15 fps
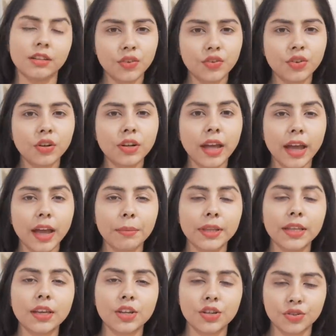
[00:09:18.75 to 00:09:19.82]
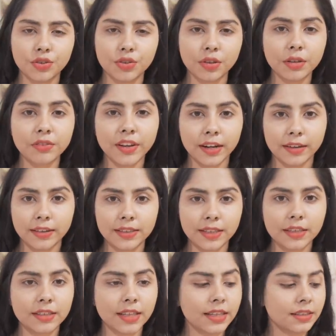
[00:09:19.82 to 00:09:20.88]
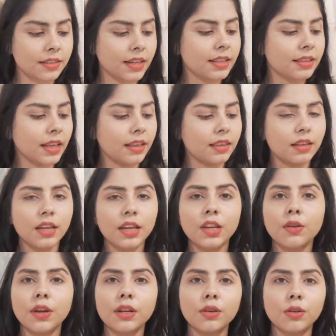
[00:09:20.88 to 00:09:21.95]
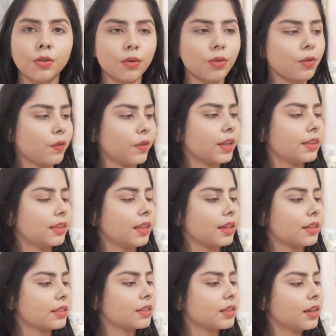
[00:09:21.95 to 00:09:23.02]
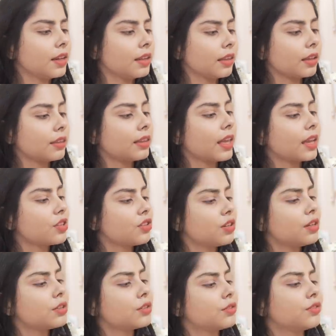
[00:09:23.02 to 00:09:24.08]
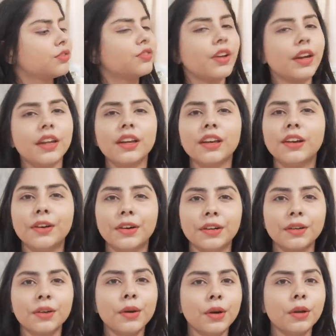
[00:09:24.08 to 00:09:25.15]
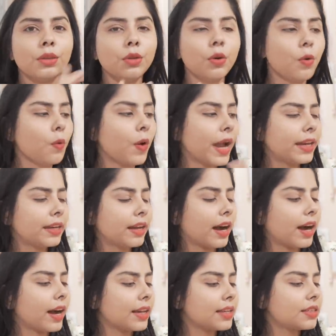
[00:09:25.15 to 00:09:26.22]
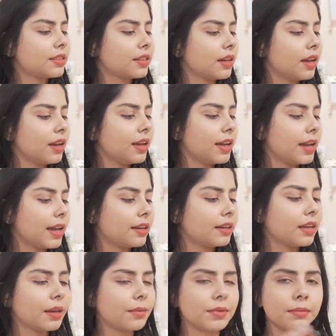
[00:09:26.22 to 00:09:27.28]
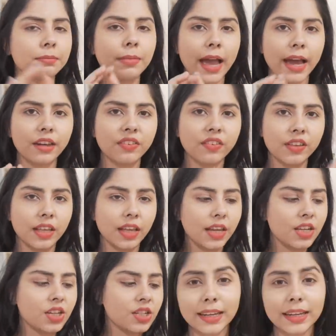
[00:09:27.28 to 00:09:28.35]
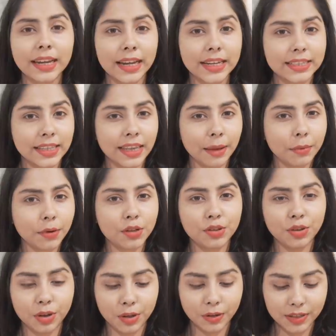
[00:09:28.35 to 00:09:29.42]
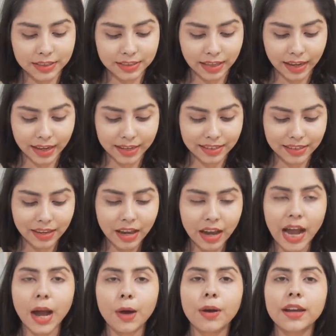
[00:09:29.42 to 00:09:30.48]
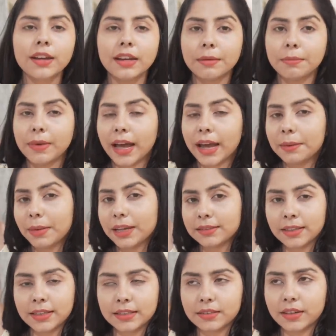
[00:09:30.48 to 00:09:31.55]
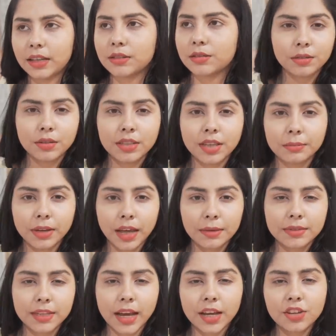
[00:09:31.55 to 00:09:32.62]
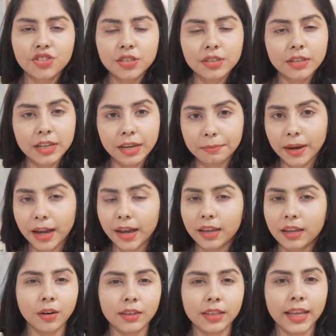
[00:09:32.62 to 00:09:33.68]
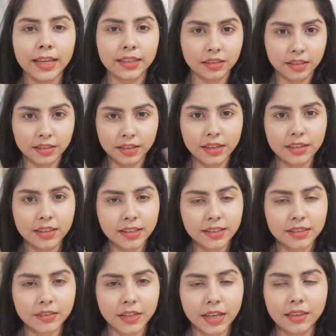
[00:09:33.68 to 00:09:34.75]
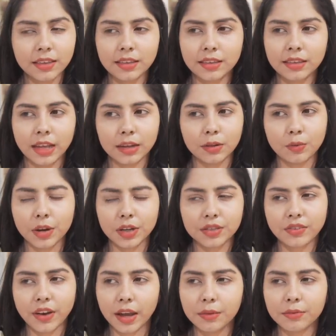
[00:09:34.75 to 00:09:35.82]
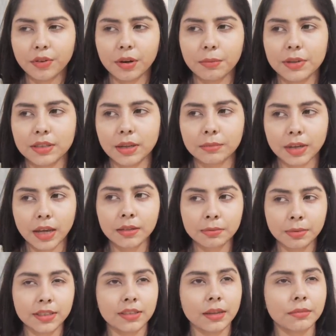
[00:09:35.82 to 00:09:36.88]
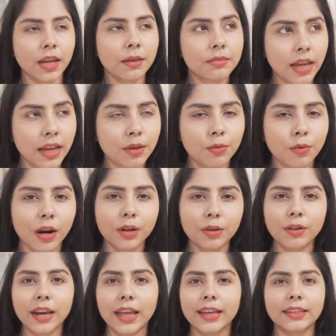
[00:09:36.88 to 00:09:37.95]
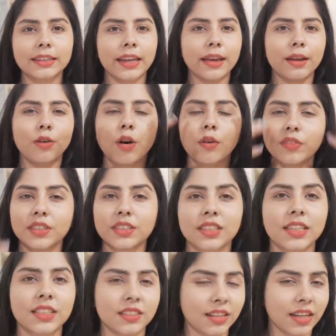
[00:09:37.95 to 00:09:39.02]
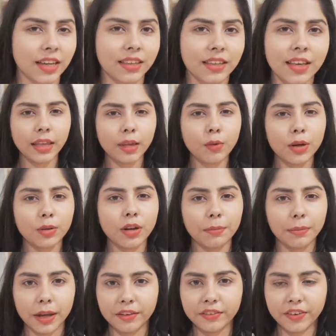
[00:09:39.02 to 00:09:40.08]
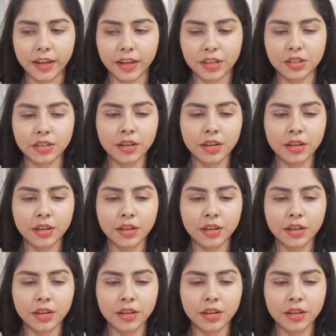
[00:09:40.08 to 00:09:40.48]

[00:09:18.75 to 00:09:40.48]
If you don't have any issues with fragrance in sunscreen, then you can go with this. The texture is very good, no white cast, it gives matte finish. The last thing I'm gonna show you is that how I reapply my sunscreen. So sometimes I just reapply on the existing sunscreen, that works fine for me sometimes, but sometimes I want to like take off the sunscreen and I want to apply fresh.